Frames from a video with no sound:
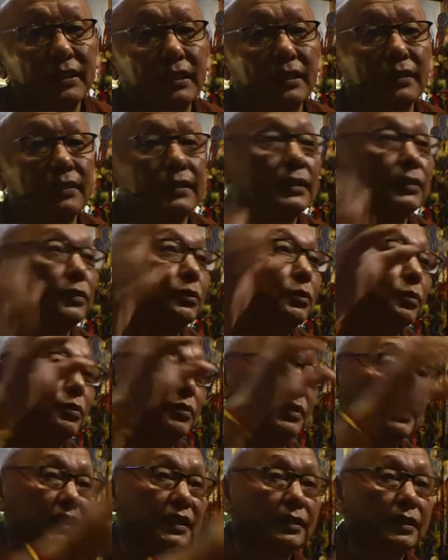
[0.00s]
And then
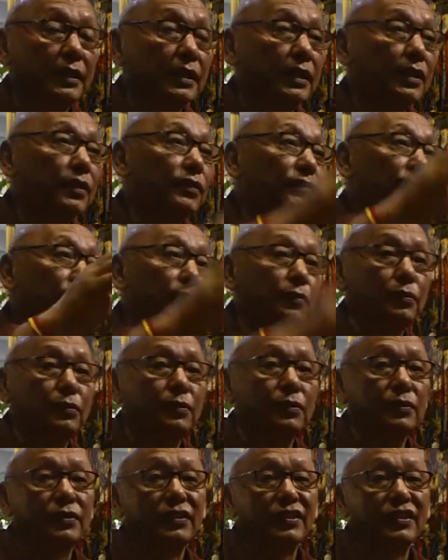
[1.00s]
through that, fruit,
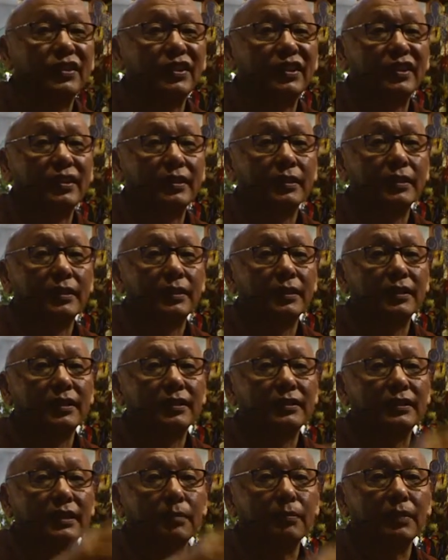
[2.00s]

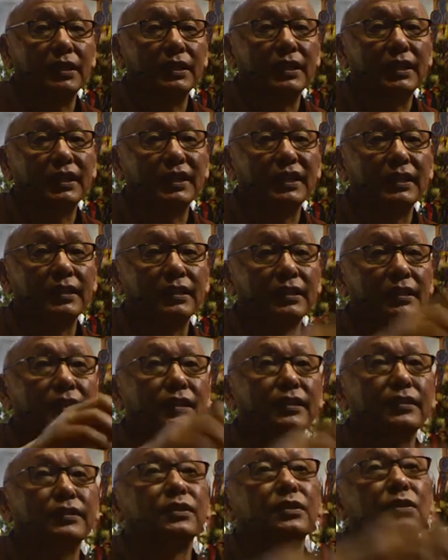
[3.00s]
Dharmakaya
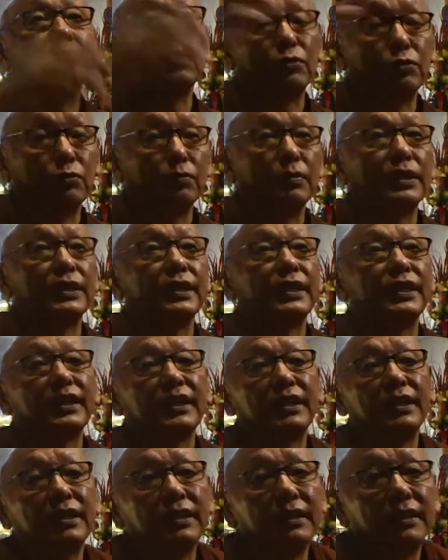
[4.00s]
and Rupakaya.